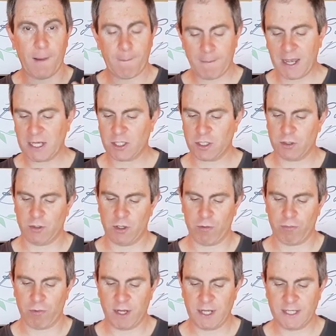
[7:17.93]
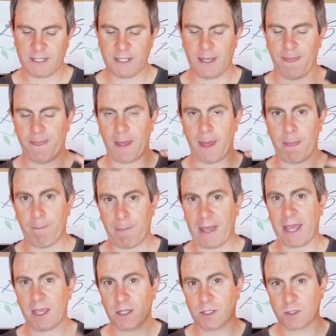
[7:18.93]
make sure you reset that
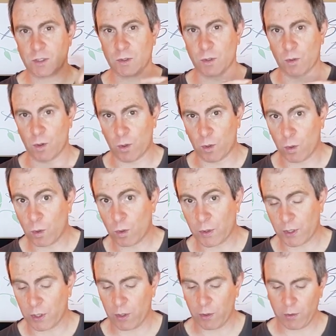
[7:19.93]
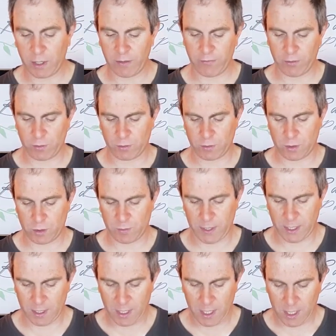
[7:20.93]
back to auto if you're
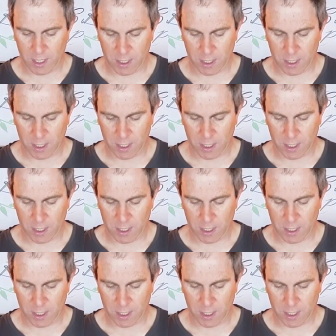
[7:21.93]
doing